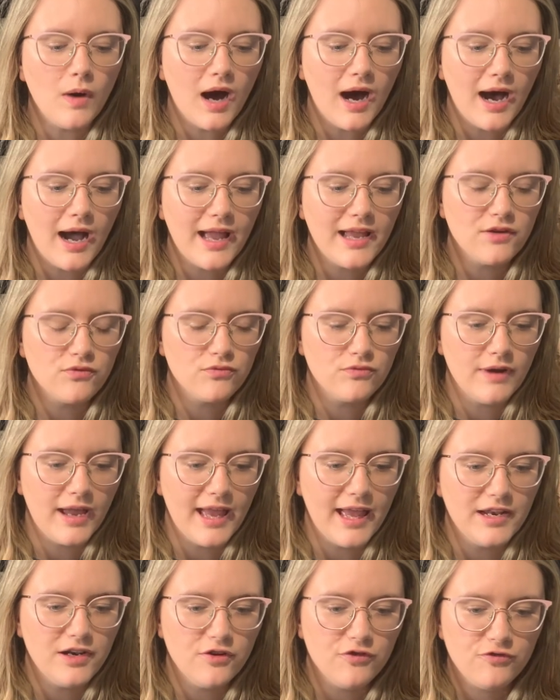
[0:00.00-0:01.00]
I
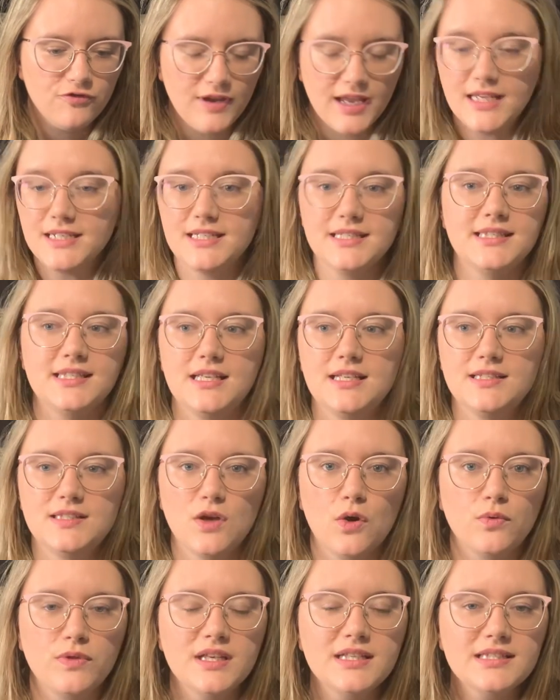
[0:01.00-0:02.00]
read fantasy.
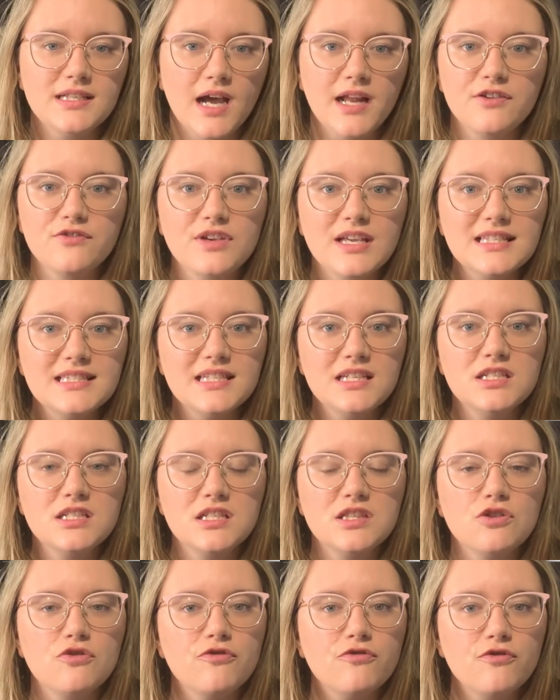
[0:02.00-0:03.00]
So this kind of gets into
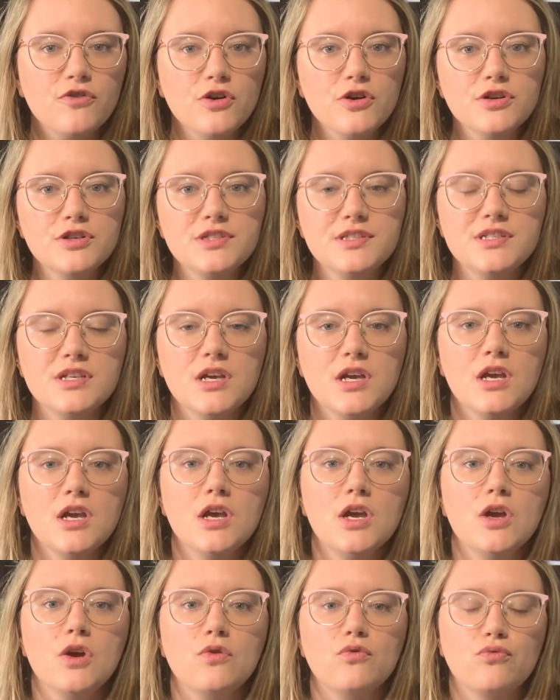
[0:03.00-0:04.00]
the first
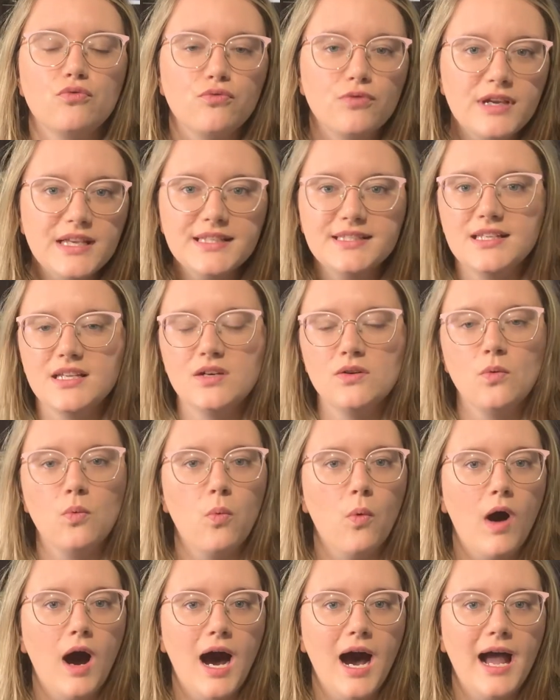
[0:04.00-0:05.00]
reason
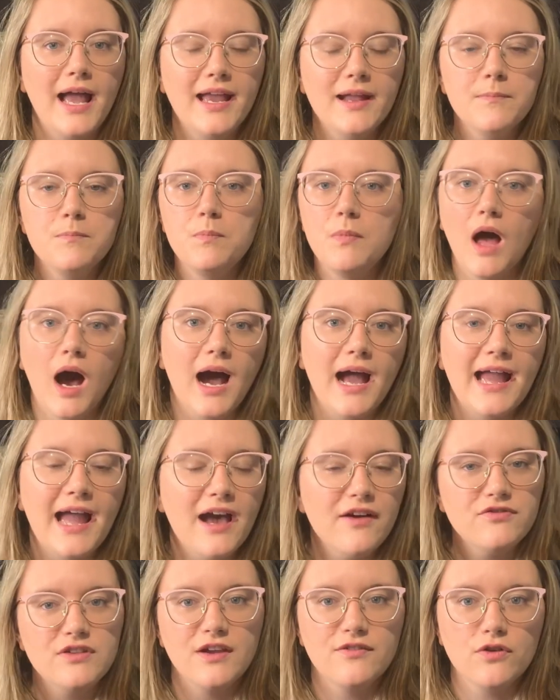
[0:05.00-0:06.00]
why I
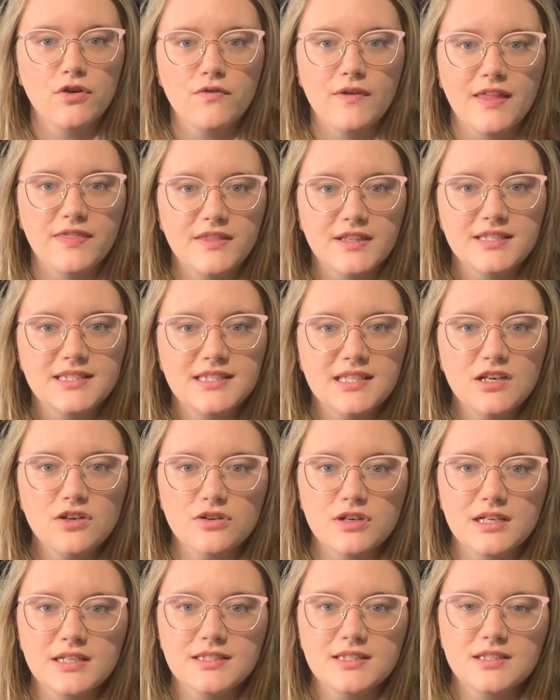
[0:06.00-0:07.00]
have never read this
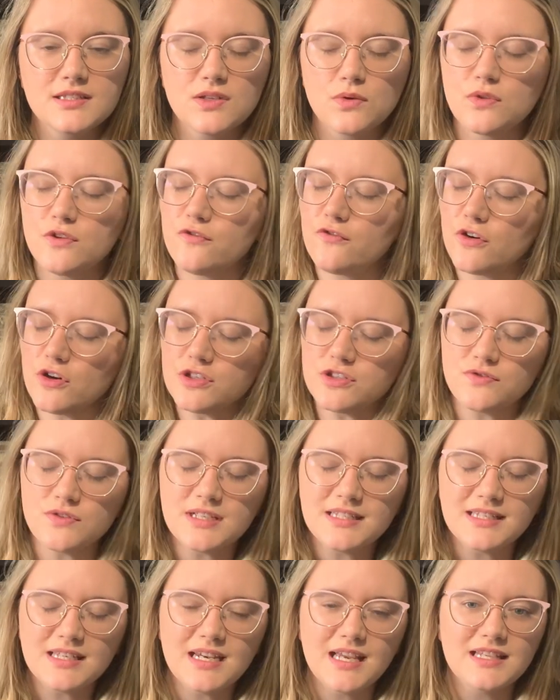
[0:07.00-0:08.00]
series. So the first
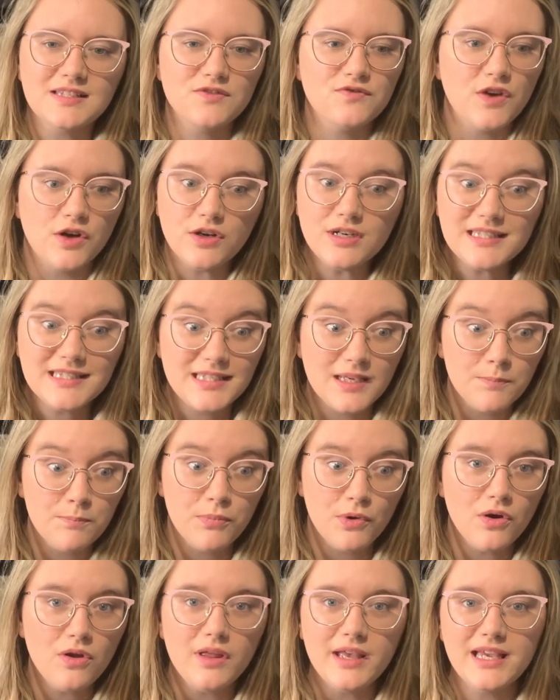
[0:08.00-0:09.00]
reason is very
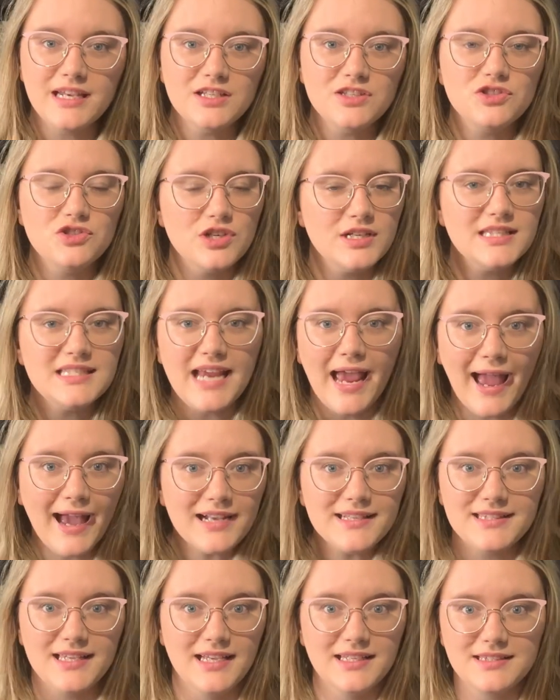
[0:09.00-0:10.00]
simple. It is just
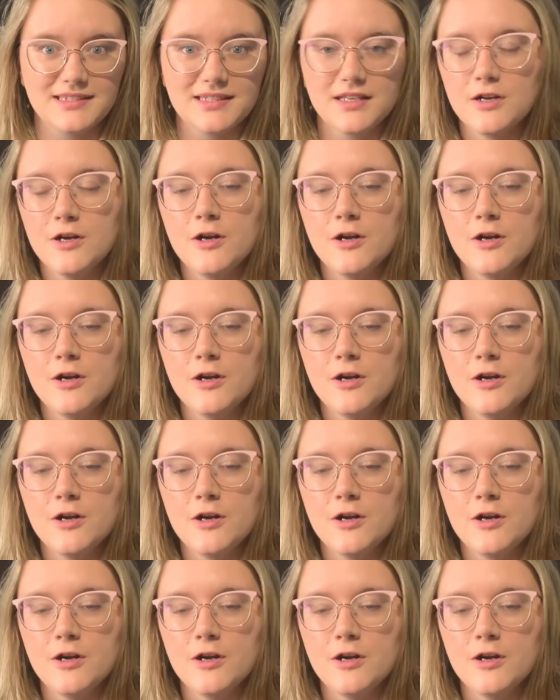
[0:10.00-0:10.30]
access.